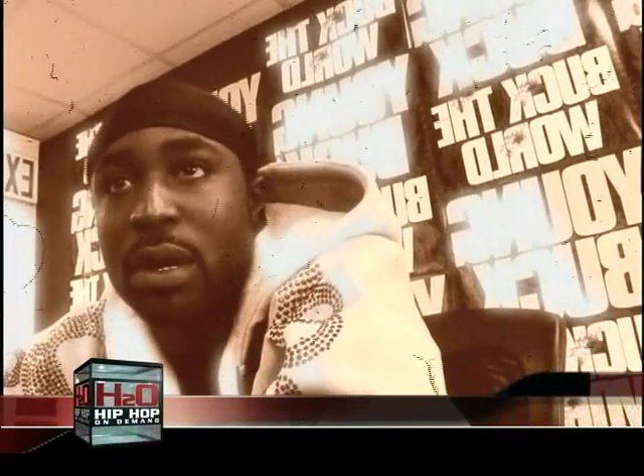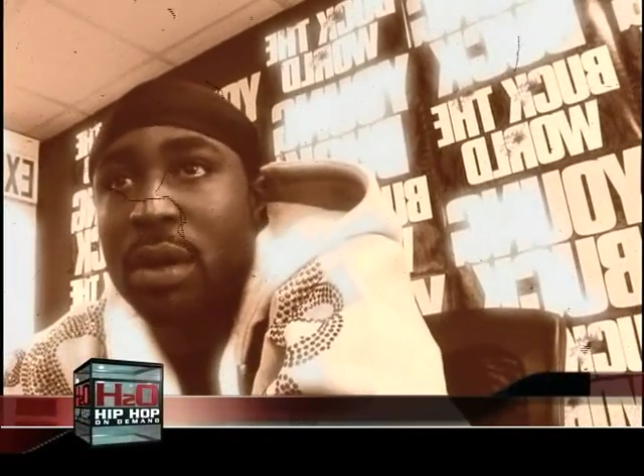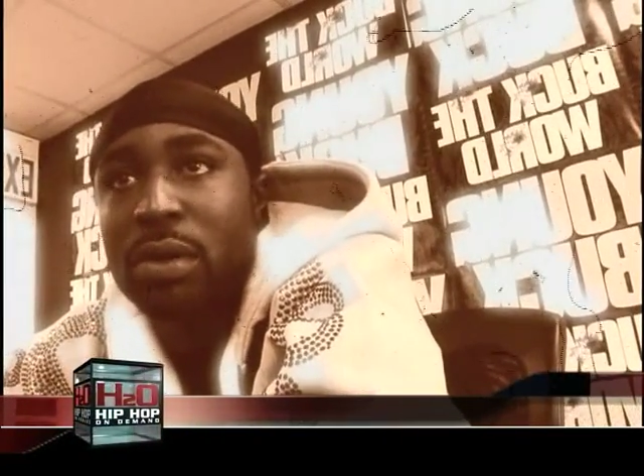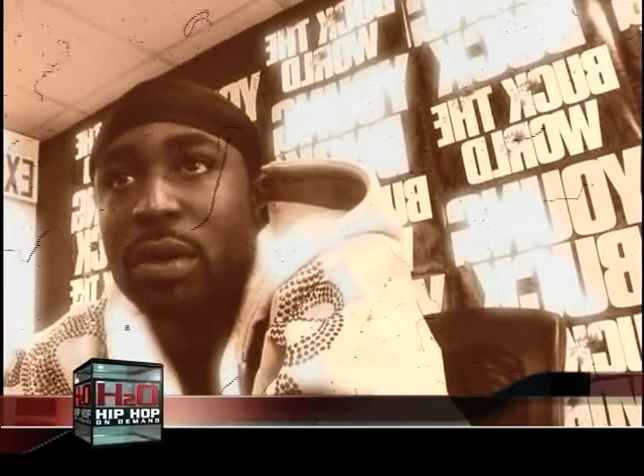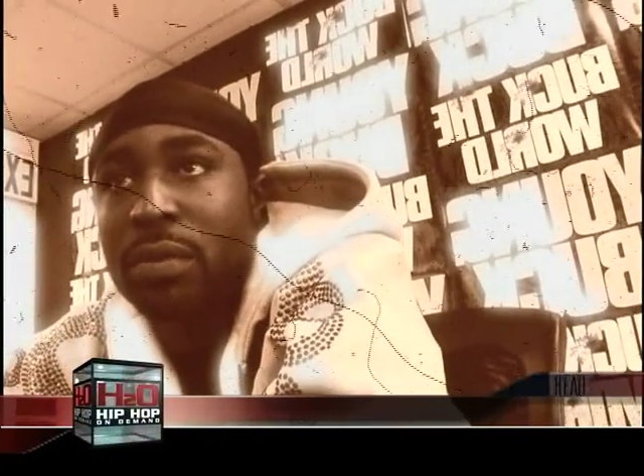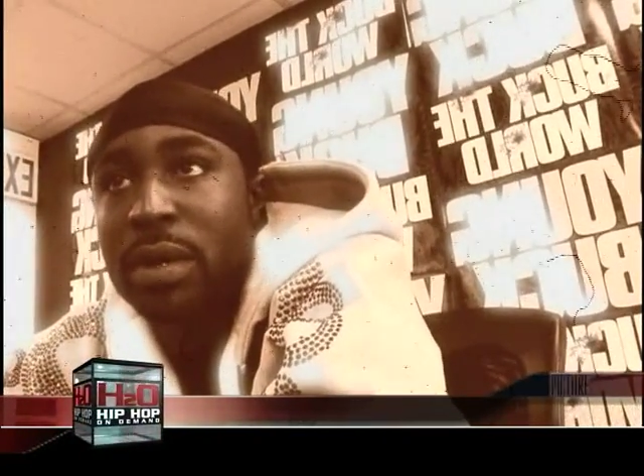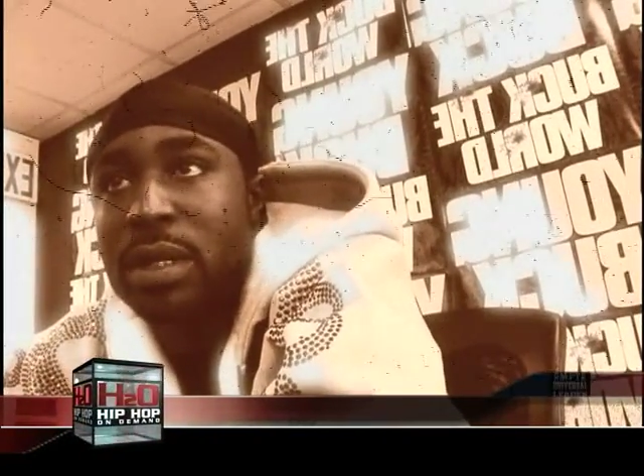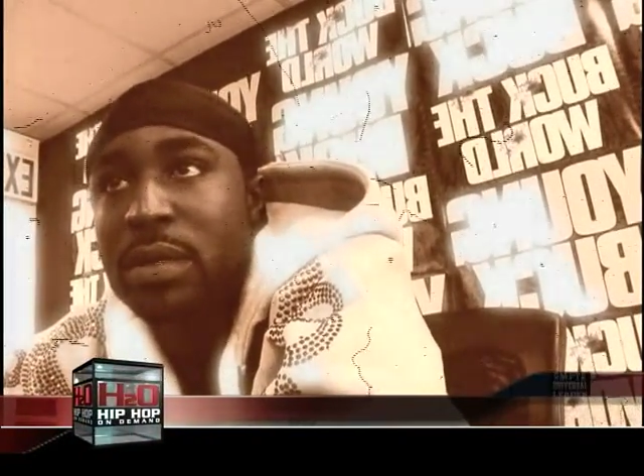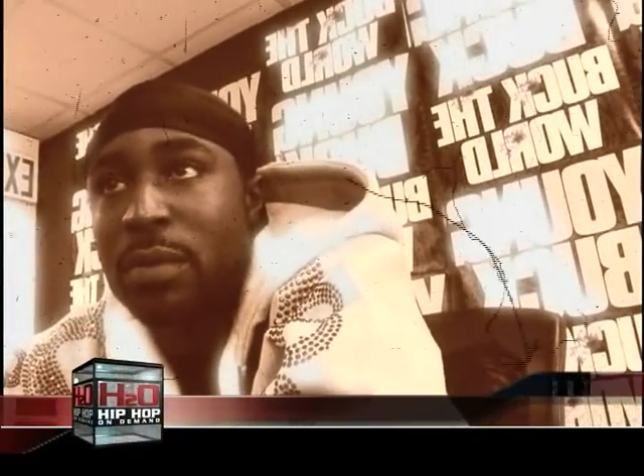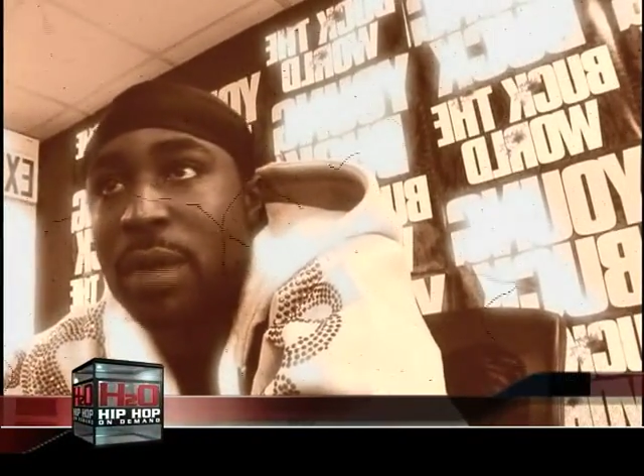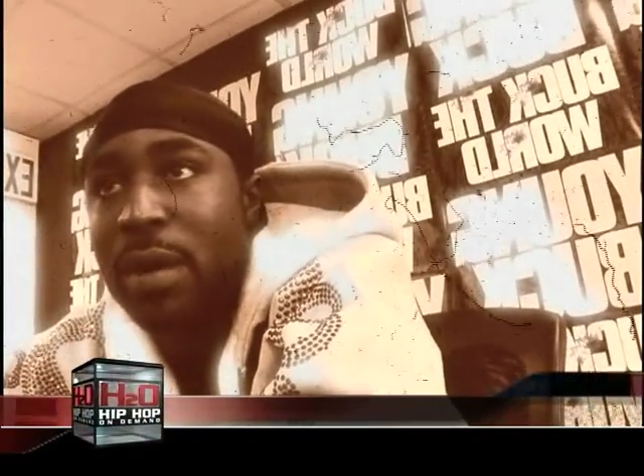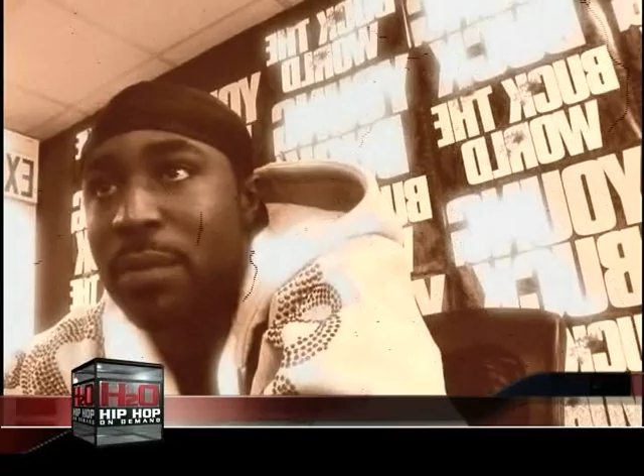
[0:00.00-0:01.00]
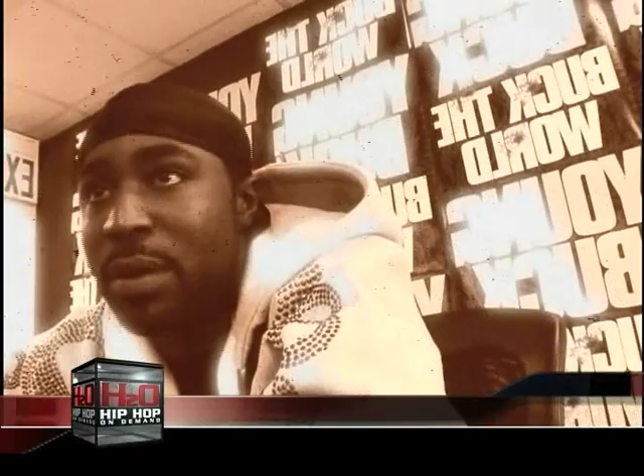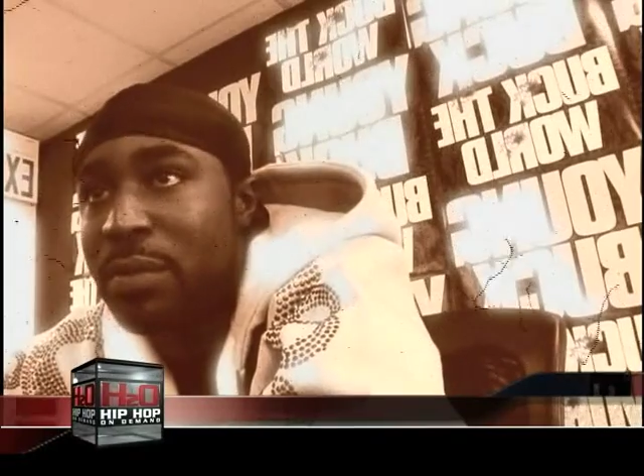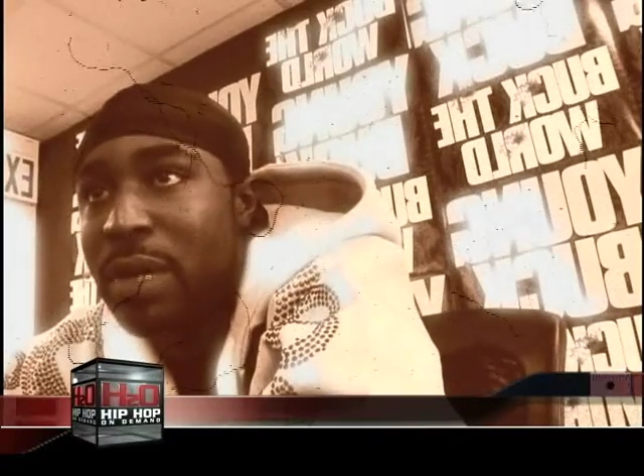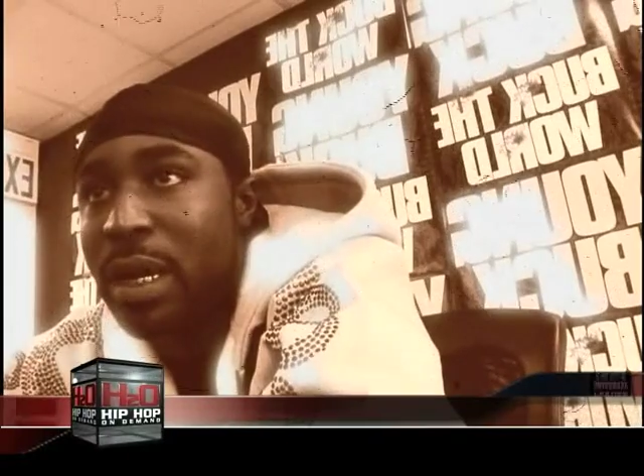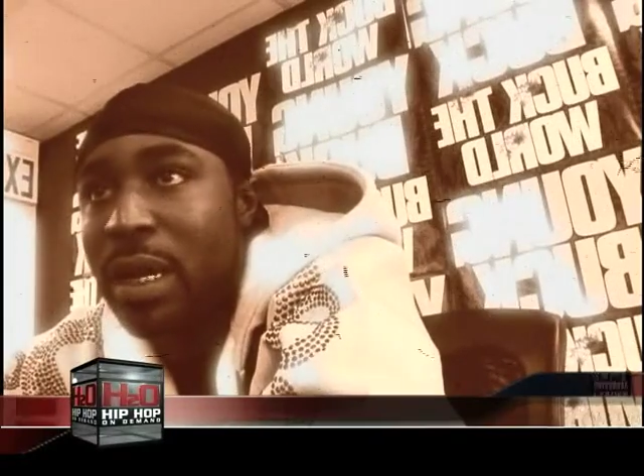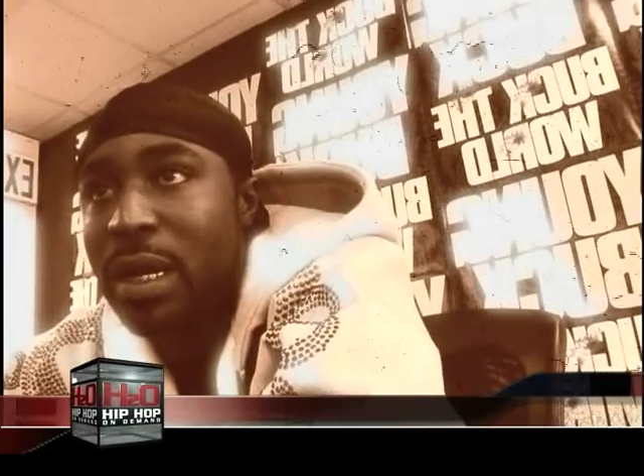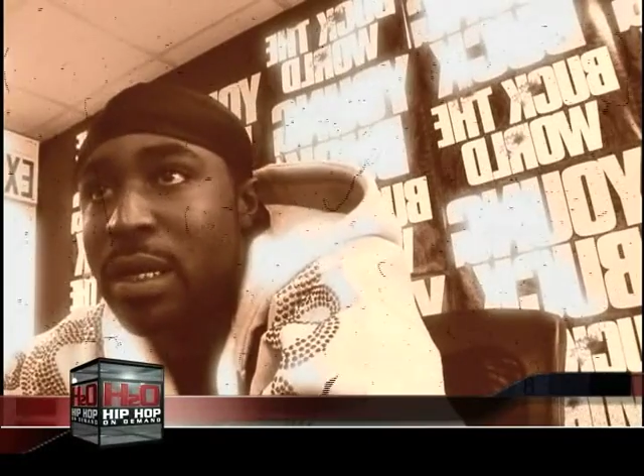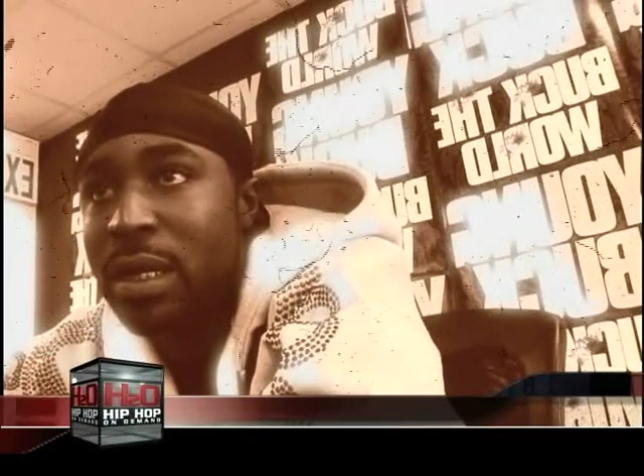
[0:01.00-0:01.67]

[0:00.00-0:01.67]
Only reason why we ain't